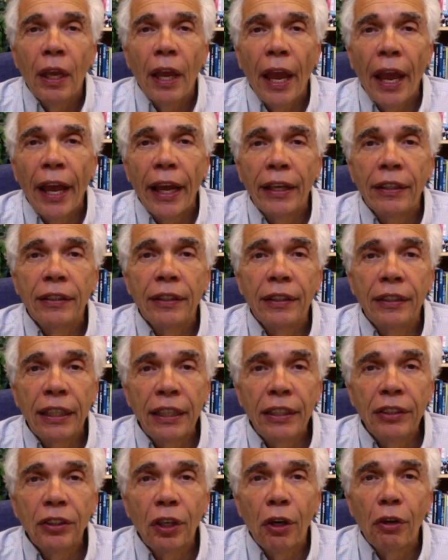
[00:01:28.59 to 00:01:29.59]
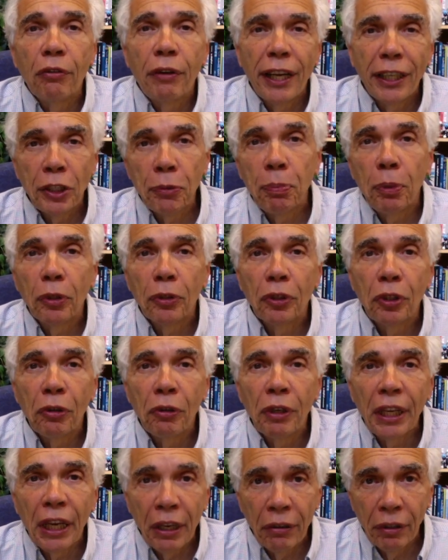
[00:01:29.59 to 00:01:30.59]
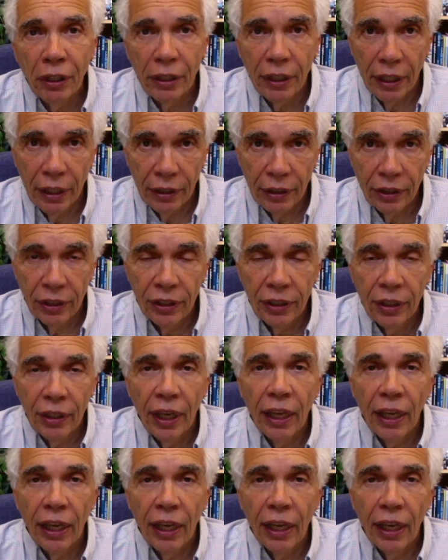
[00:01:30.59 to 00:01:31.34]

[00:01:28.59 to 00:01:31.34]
And these are respiratory irritants.